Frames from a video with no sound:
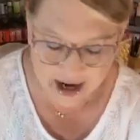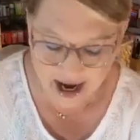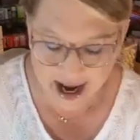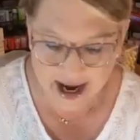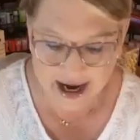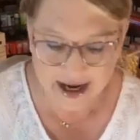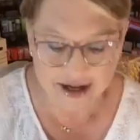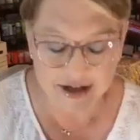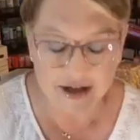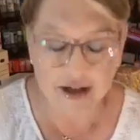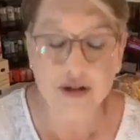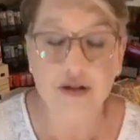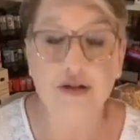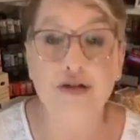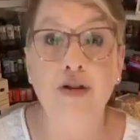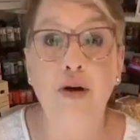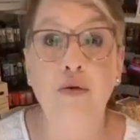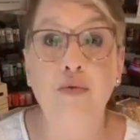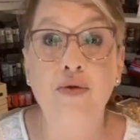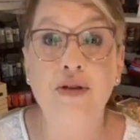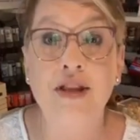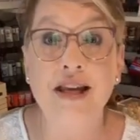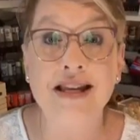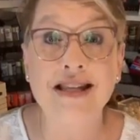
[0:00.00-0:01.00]
okay.
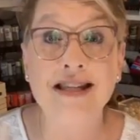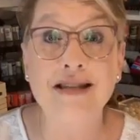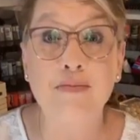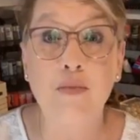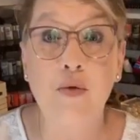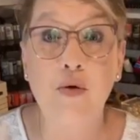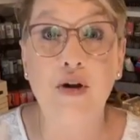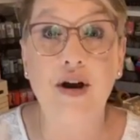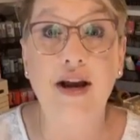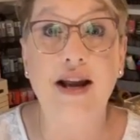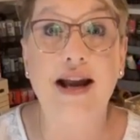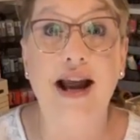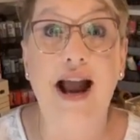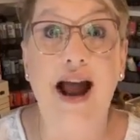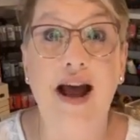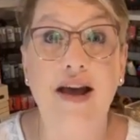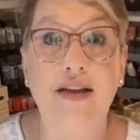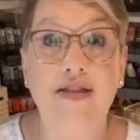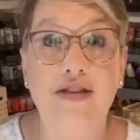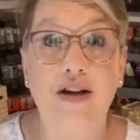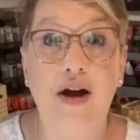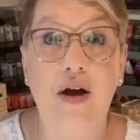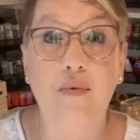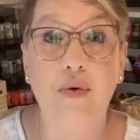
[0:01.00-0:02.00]
So this morning
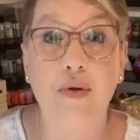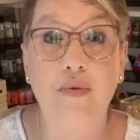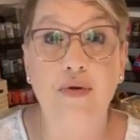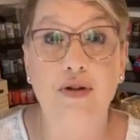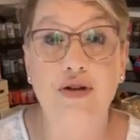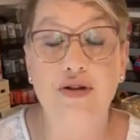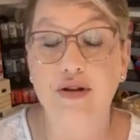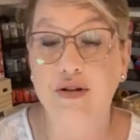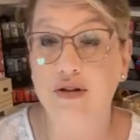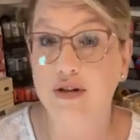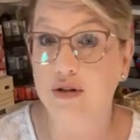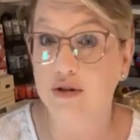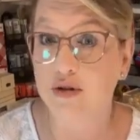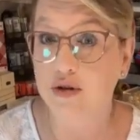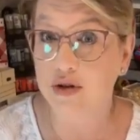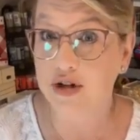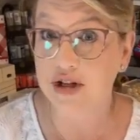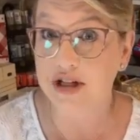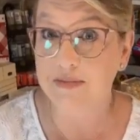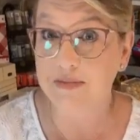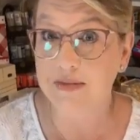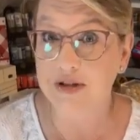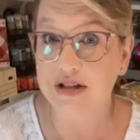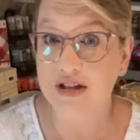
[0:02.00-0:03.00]
I thought we would do a little
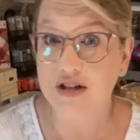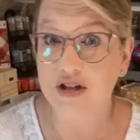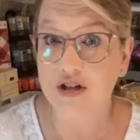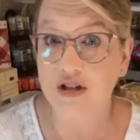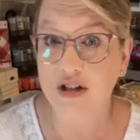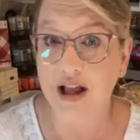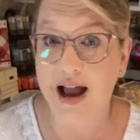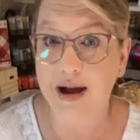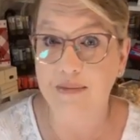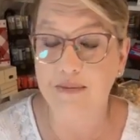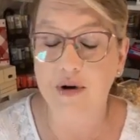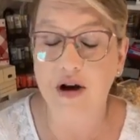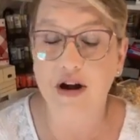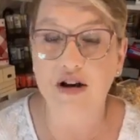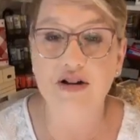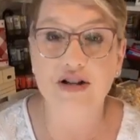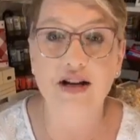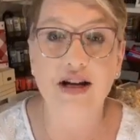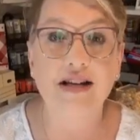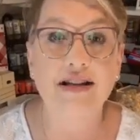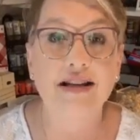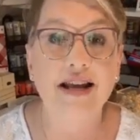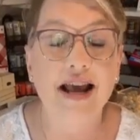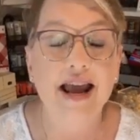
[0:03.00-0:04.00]
Christmas in July
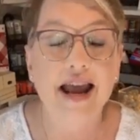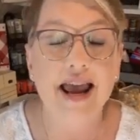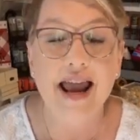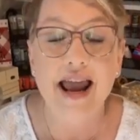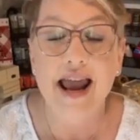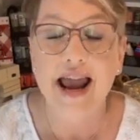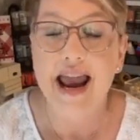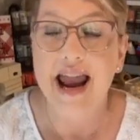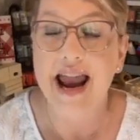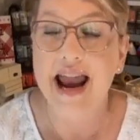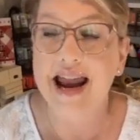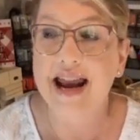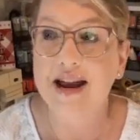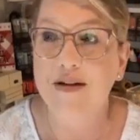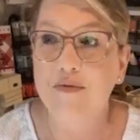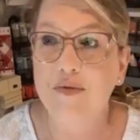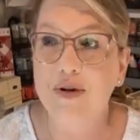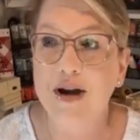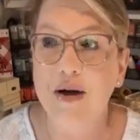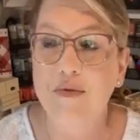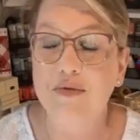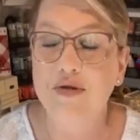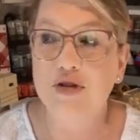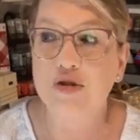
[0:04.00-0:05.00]
project.
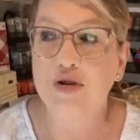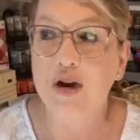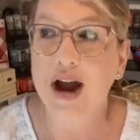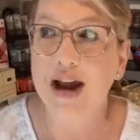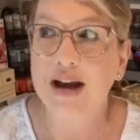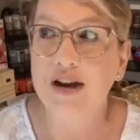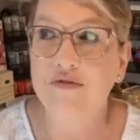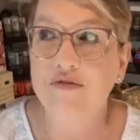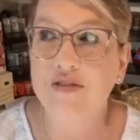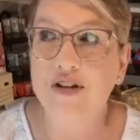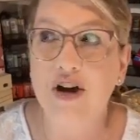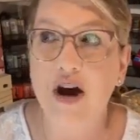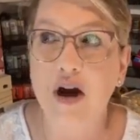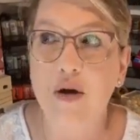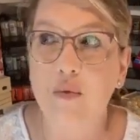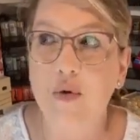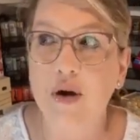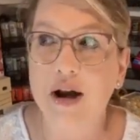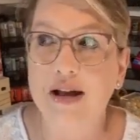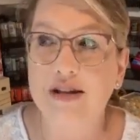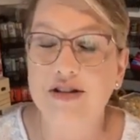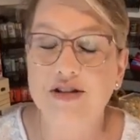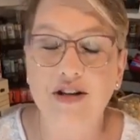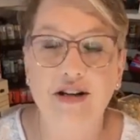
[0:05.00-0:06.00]
And when I was trying to figure
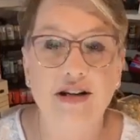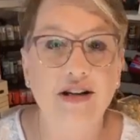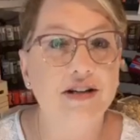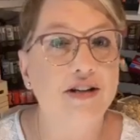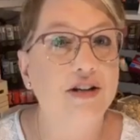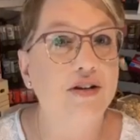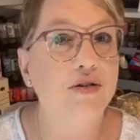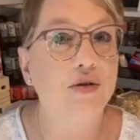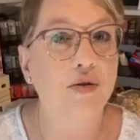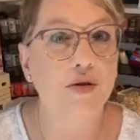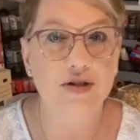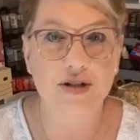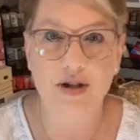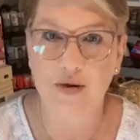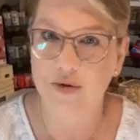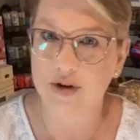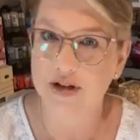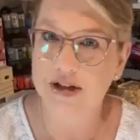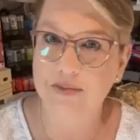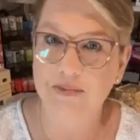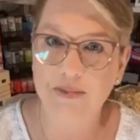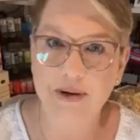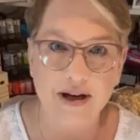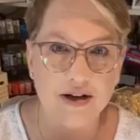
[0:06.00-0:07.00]
out what I was going to do, of course, I
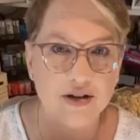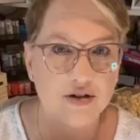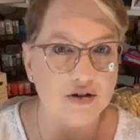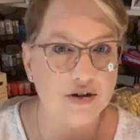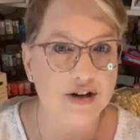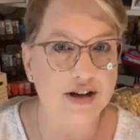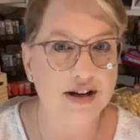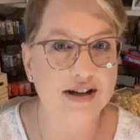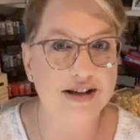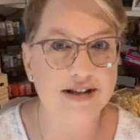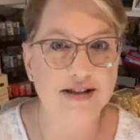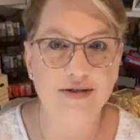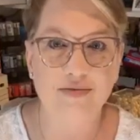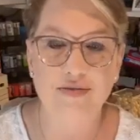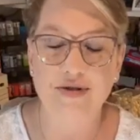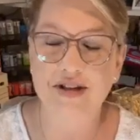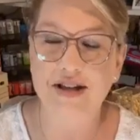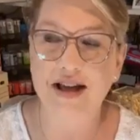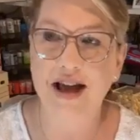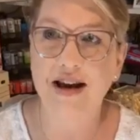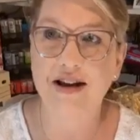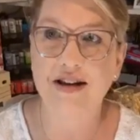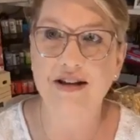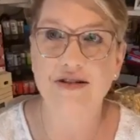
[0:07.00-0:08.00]
went to Pinterest and
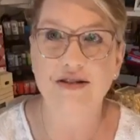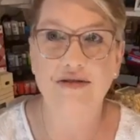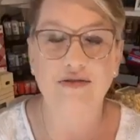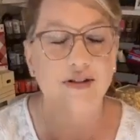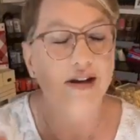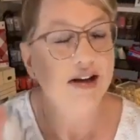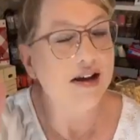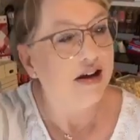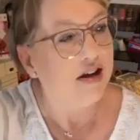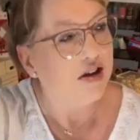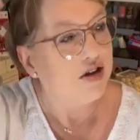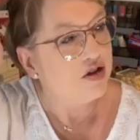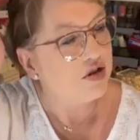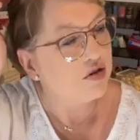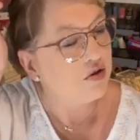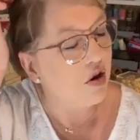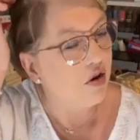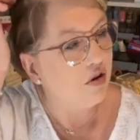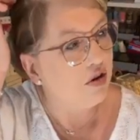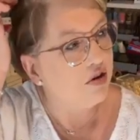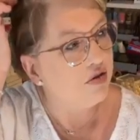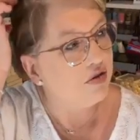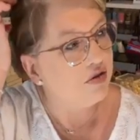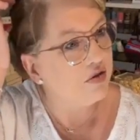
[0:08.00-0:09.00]
was kind of
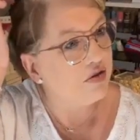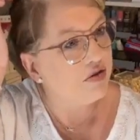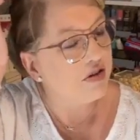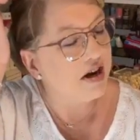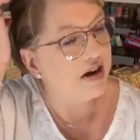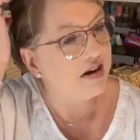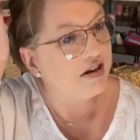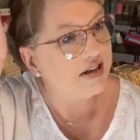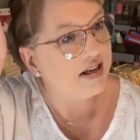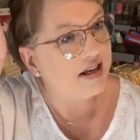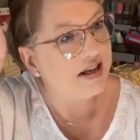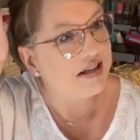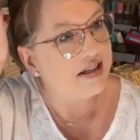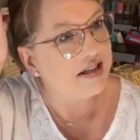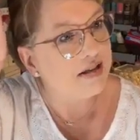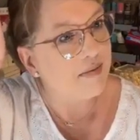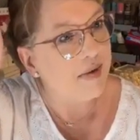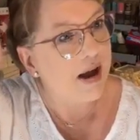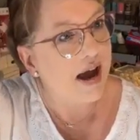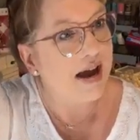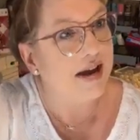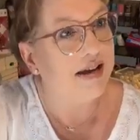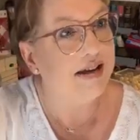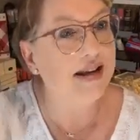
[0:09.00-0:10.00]
scrolling through there to get
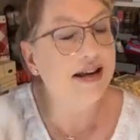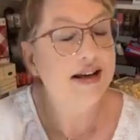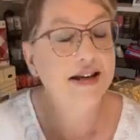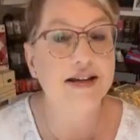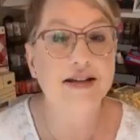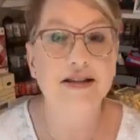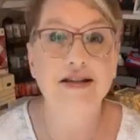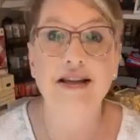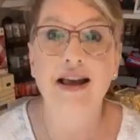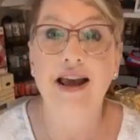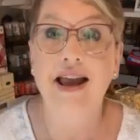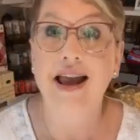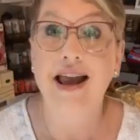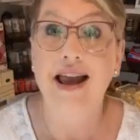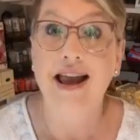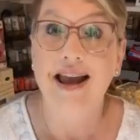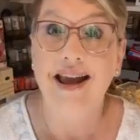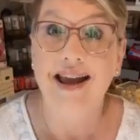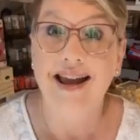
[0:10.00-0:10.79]
some ideas.